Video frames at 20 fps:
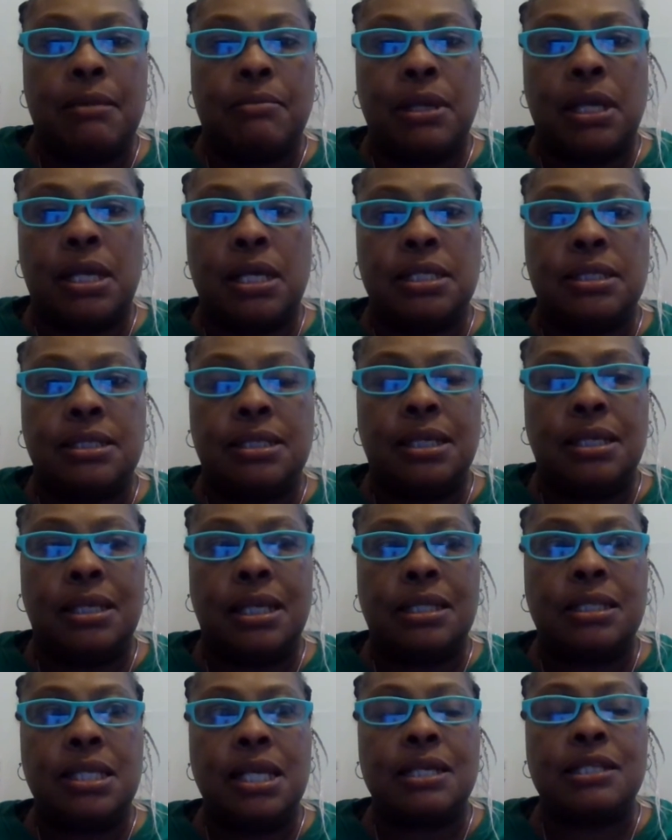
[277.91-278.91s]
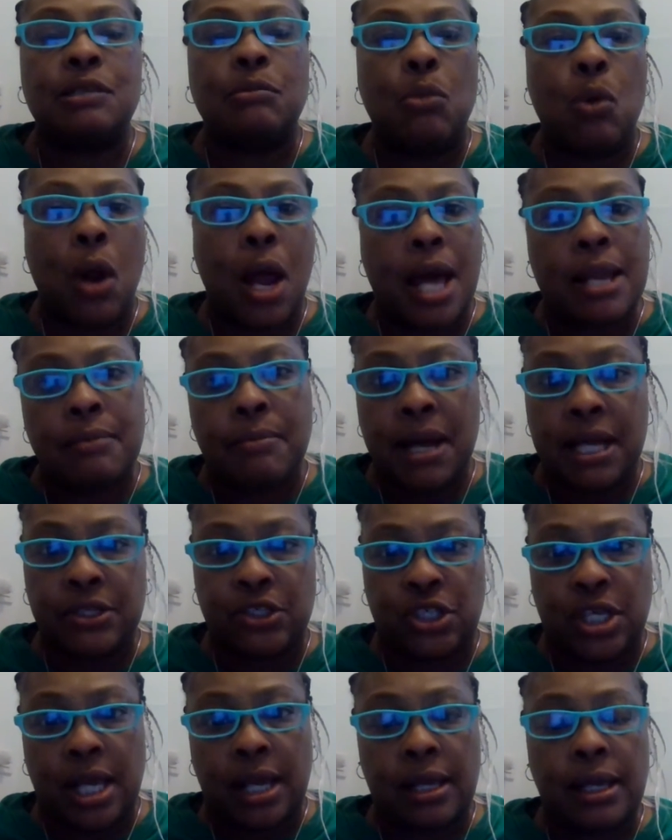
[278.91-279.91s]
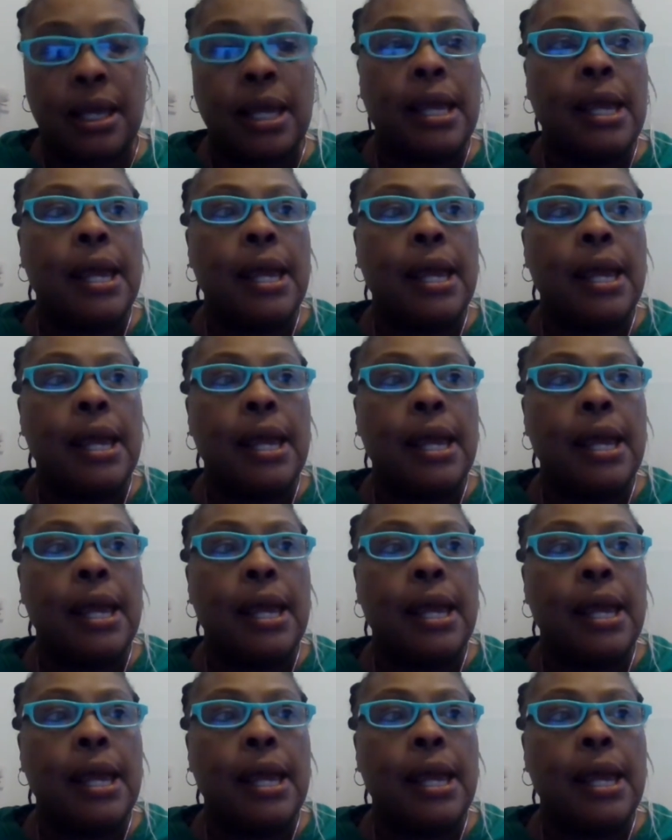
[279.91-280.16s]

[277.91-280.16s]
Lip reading: because then it takes more out of my check.